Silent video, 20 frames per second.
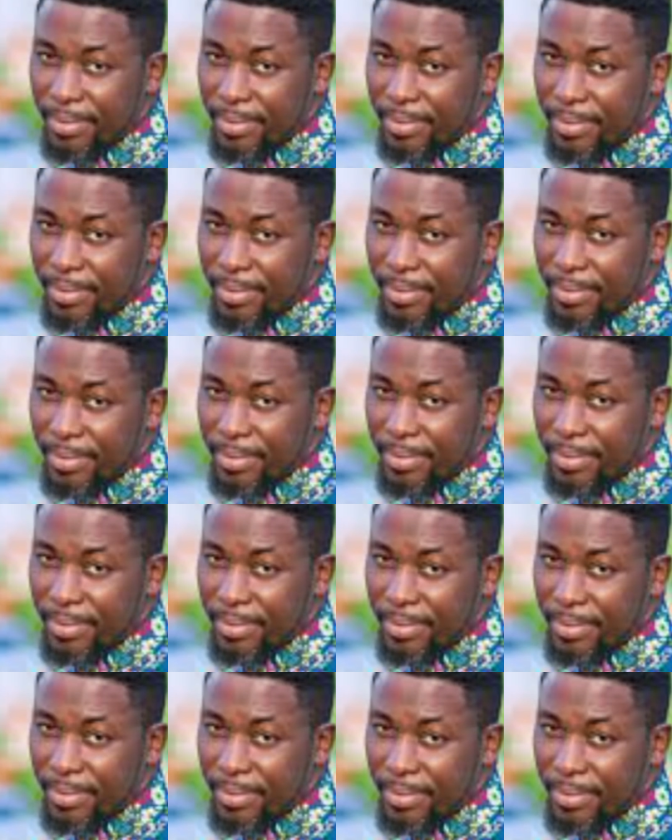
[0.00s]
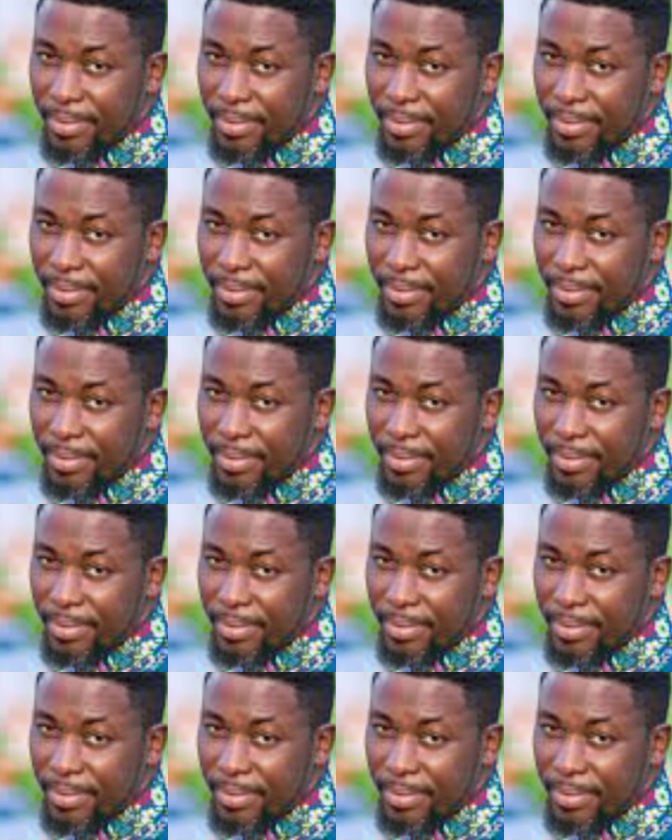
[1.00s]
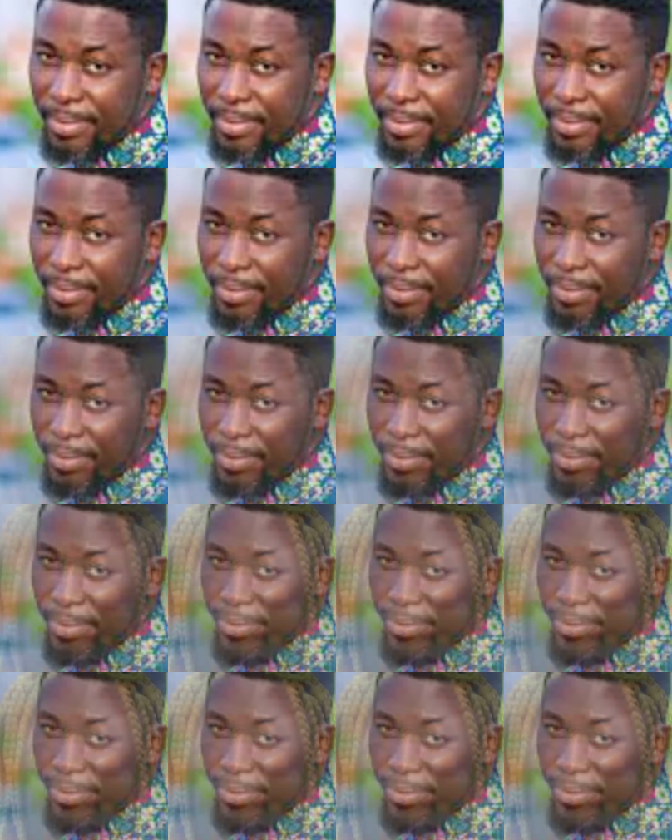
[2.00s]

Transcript: I ain't no, a year Captain Smart.